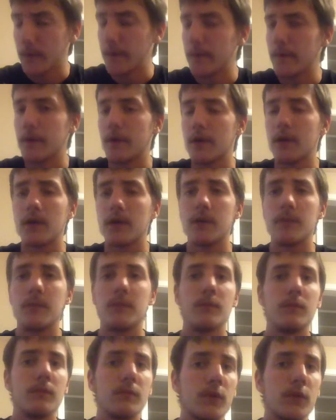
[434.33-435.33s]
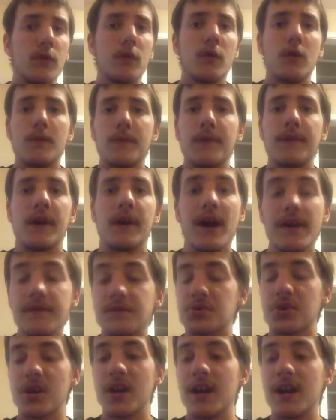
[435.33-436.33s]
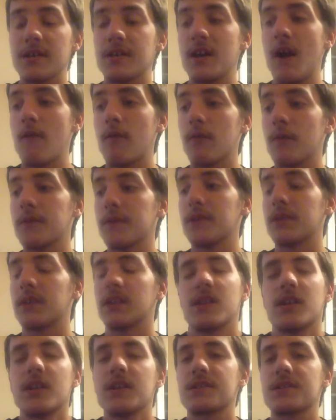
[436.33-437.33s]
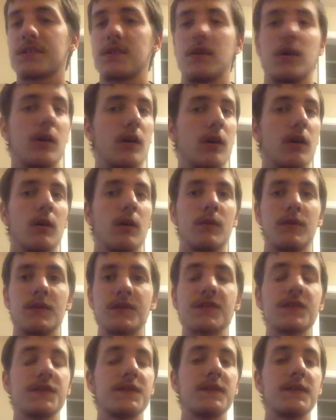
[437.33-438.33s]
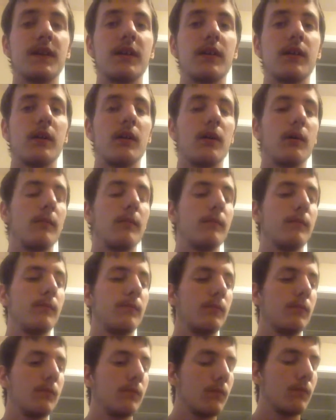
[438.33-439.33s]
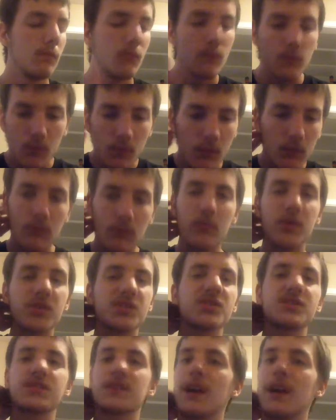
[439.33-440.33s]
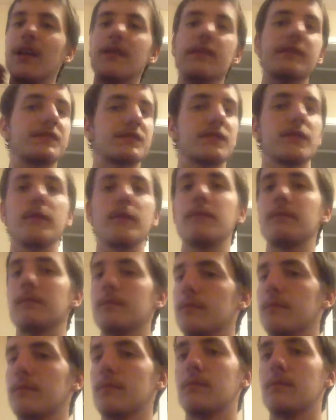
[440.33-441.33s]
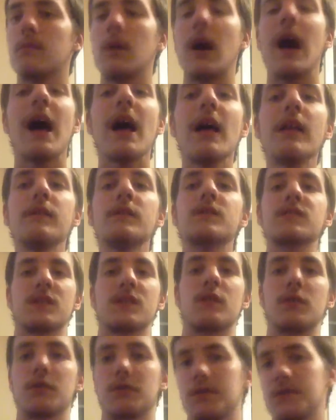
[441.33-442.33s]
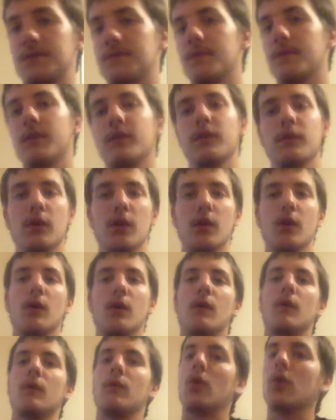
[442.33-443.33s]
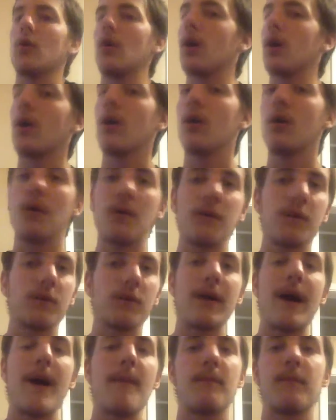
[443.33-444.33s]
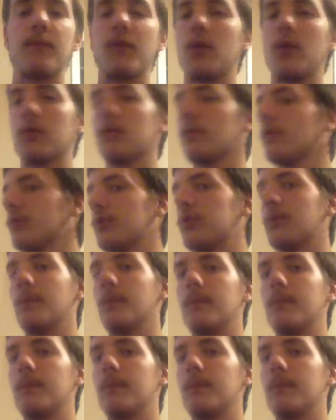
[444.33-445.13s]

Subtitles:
The ninth track, Devil with the King's Card. This is a, this is kind of something, it's hard to explain. There are overlap vocals.